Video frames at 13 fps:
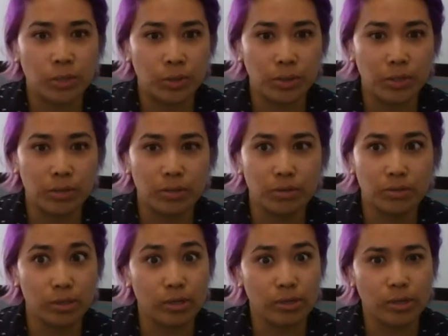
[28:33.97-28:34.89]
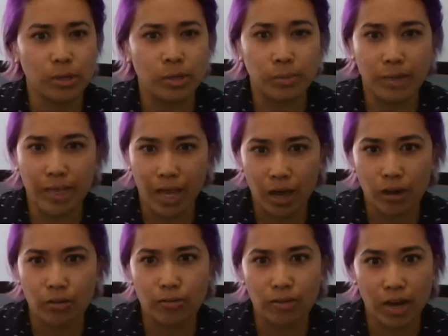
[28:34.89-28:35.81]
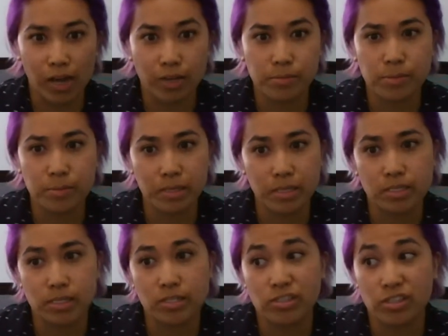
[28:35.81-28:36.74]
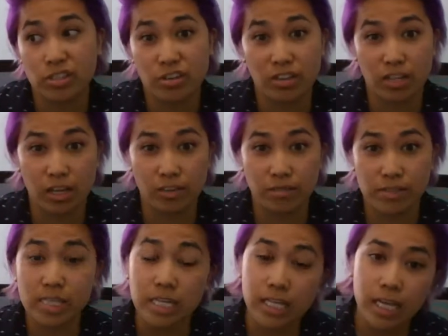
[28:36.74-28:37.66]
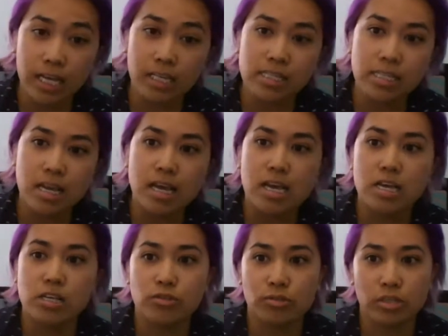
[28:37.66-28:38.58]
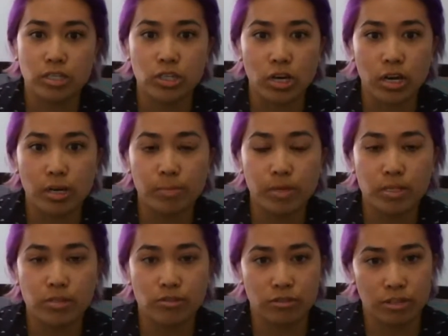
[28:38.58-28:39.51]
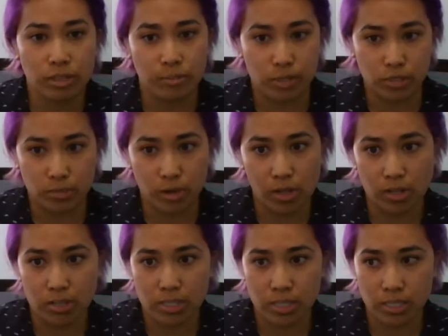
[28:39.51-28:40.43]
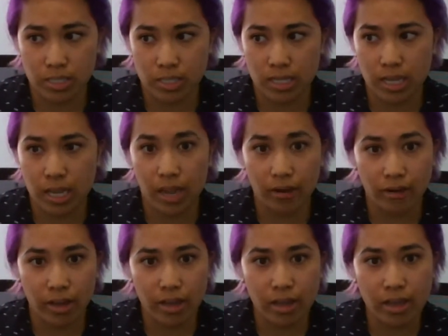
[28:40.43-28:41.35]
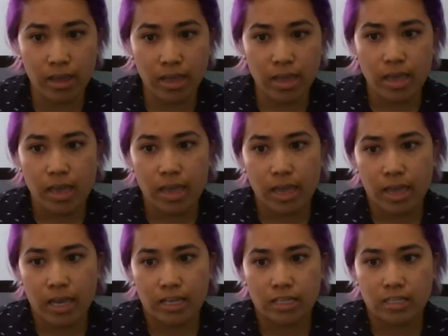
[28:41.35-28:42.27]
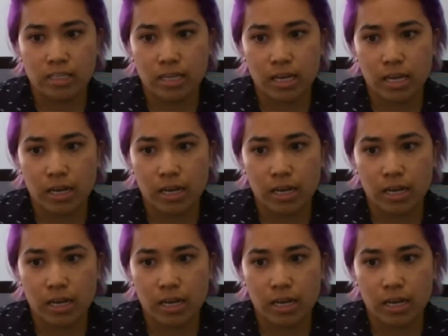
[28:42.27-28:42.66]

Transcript: Tokyo or Macau vibes, because there are a lot of city lights. It's really dark, but it's a really metropolitan area. And